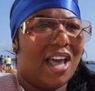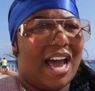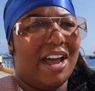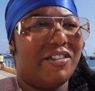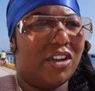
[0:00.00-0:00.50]

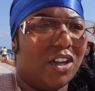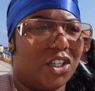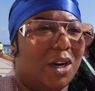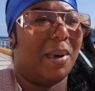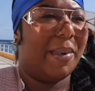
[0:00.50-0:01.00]
I have no
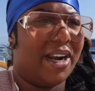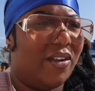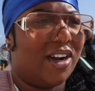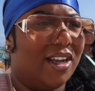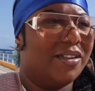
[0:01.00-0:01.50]
lotion on my body
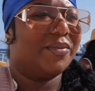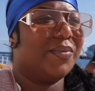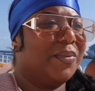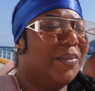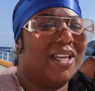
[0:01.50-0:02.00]
right now,
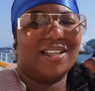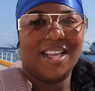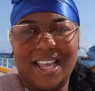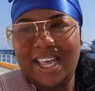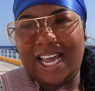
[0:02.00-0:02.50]
but
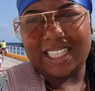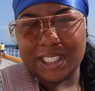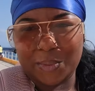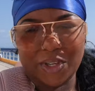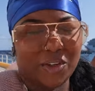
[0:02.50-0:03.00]
at
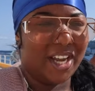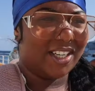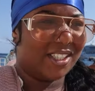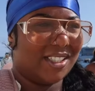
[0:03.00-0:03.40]
this point, who cares?